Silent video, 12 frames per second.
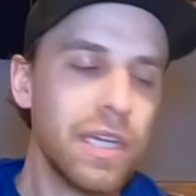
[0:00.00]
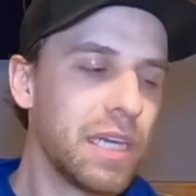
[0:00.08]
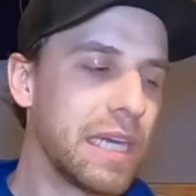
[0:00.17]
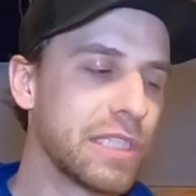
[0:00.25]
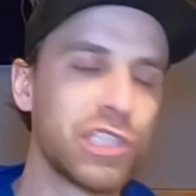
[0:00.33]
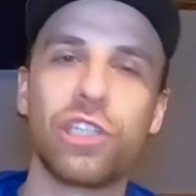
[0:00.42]

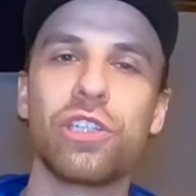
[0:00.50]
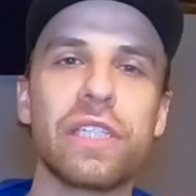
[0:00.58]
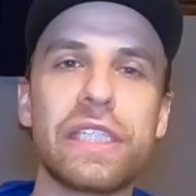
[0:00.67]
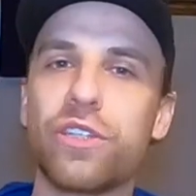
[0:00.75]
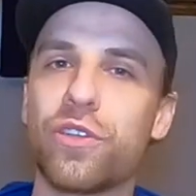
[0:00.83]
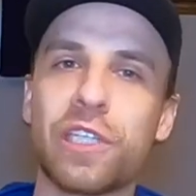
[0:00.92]
Uh,
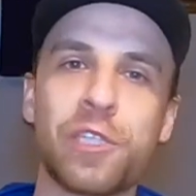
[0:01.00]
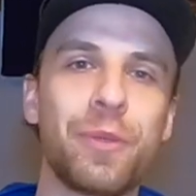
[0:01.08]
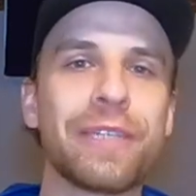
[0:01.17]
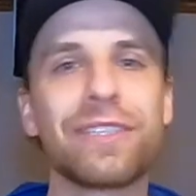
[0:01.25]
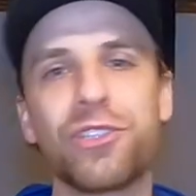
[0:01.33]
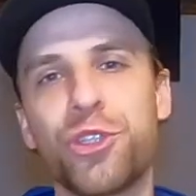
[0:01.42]
certainly you're
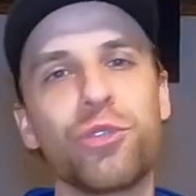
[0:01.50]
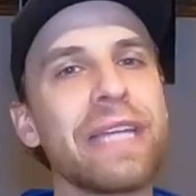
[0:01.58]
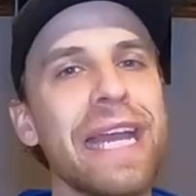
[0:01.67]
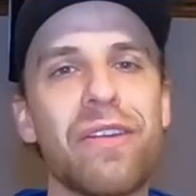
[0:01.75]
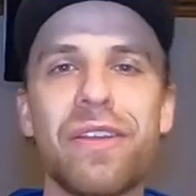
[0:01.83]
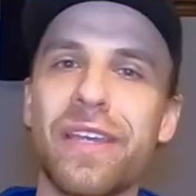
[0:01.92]
expected to
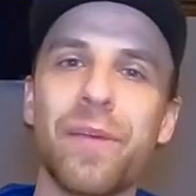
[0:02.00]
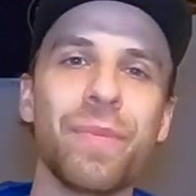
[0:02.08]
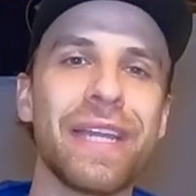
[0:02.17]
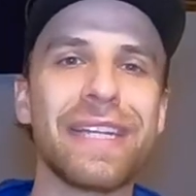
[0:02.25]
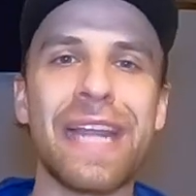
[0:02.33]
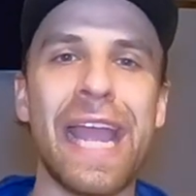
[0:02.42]
carry
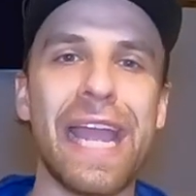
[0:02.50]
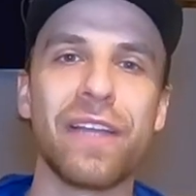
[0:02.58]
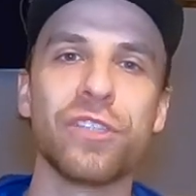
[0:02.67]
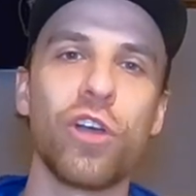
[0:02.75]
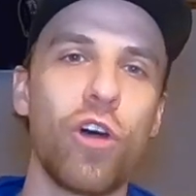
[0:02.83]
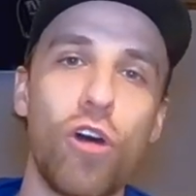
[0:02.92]
them in
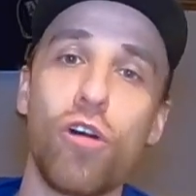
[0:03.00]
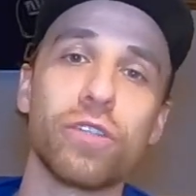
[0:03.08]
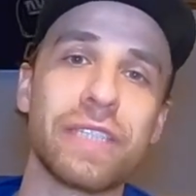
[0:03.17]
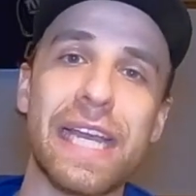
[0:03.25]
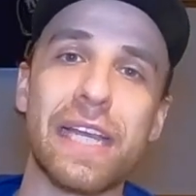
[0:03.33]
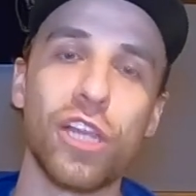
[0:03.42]
hand all
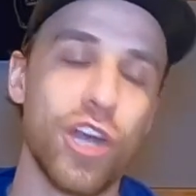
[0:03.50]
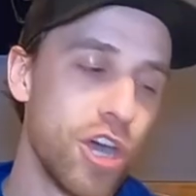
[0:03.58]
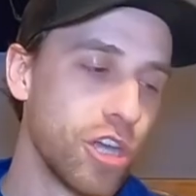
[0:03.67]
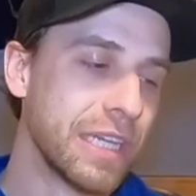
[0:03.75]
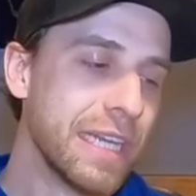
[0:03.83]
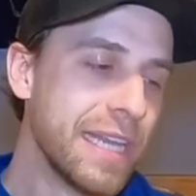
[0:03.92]
day
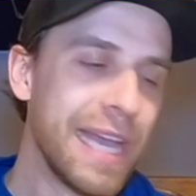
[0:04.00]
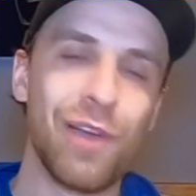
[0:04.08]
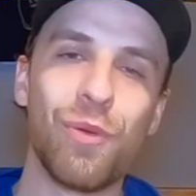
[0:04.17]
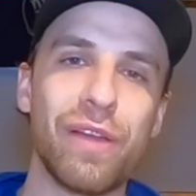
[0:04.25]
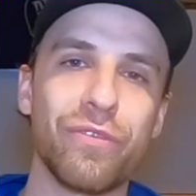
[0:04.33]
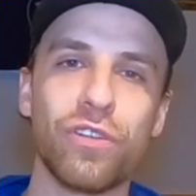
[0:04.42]
long.
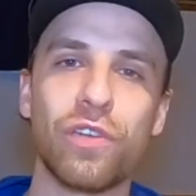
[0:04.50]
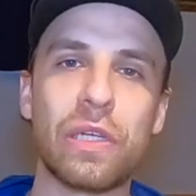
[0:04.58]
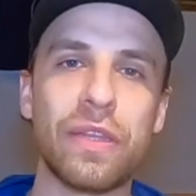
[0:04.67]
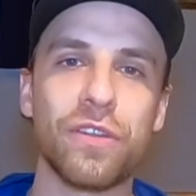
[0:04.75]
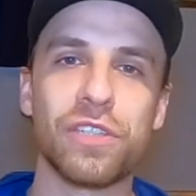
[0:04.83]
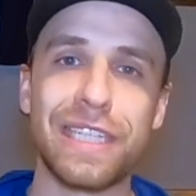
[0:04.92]

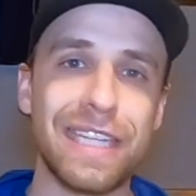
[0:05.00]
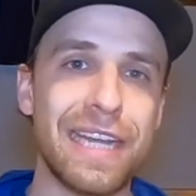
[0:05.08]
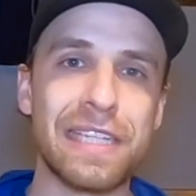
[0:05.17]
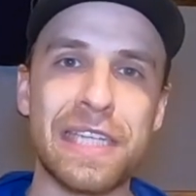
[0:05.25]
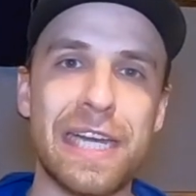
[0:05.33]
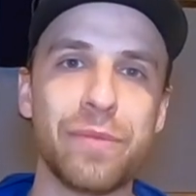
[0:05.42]
However, there's a
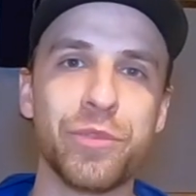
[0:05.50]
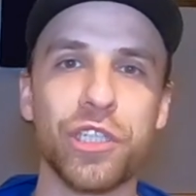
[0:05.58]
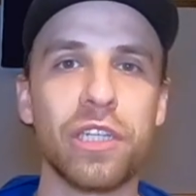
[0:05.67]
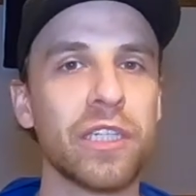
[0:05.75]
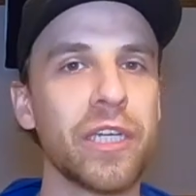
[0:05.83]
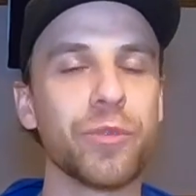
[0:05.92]
lot of times
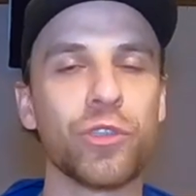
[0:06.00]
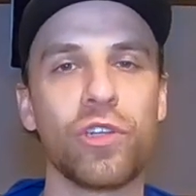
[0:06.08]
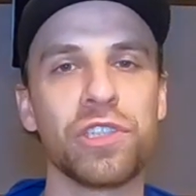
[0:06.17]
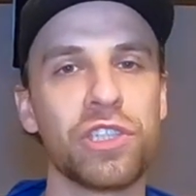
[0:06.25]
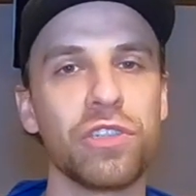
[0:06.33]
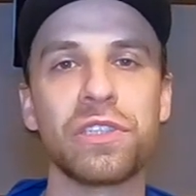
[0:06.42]
you're going to come
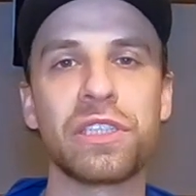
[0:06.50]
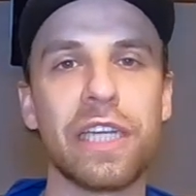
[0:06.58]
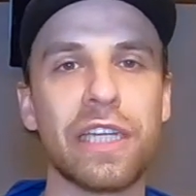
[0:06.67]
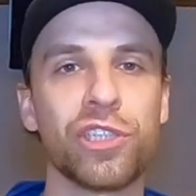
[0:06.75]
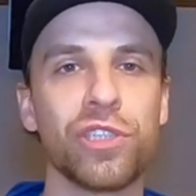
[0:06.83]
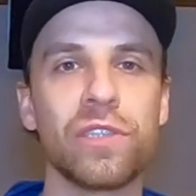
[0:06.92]
across certain
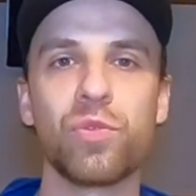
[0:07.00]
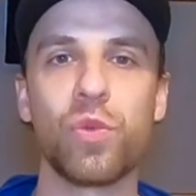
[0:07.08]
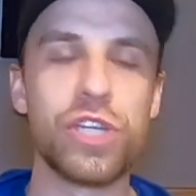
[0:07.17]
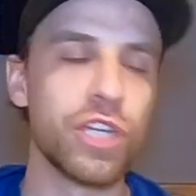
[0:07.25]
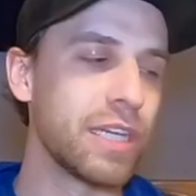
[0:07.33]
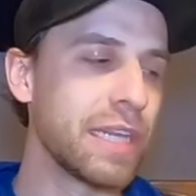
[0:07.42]
sections
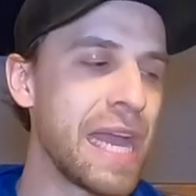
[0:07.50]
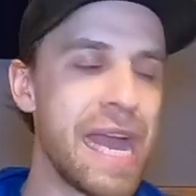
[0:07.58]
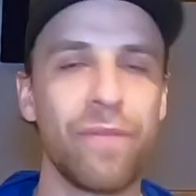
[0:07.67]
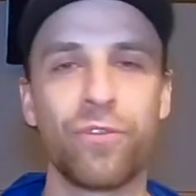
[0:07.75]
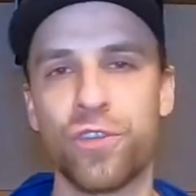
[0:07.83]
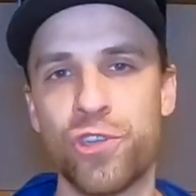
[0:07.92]
where you're going to
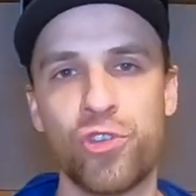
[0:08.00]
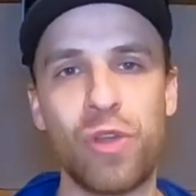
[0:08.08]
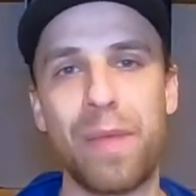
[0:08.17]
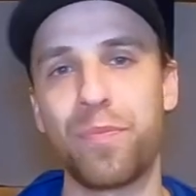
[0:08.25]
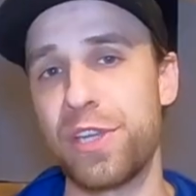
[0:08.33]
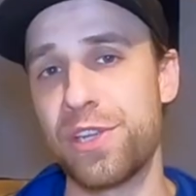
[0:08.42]
have to
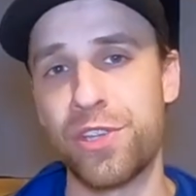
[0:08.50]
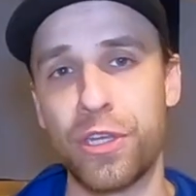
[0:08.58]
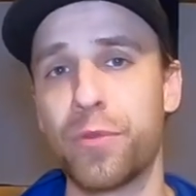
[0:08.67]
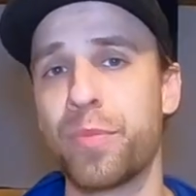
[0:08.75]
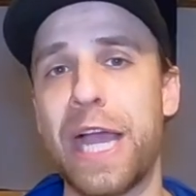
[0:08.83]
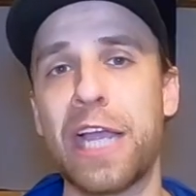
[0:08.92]
strap these to
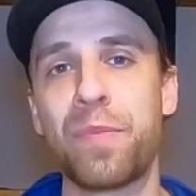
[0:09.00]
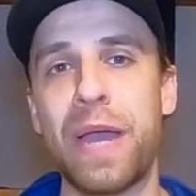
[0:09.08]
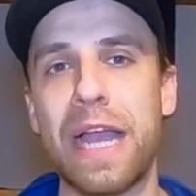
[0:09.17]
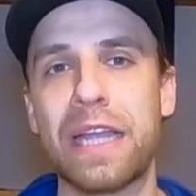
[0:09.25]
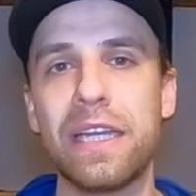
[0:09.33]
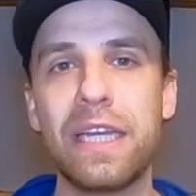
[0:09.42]
your
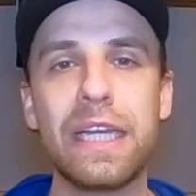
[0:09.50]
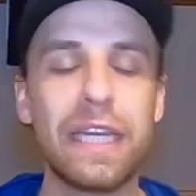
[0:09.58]
backpack.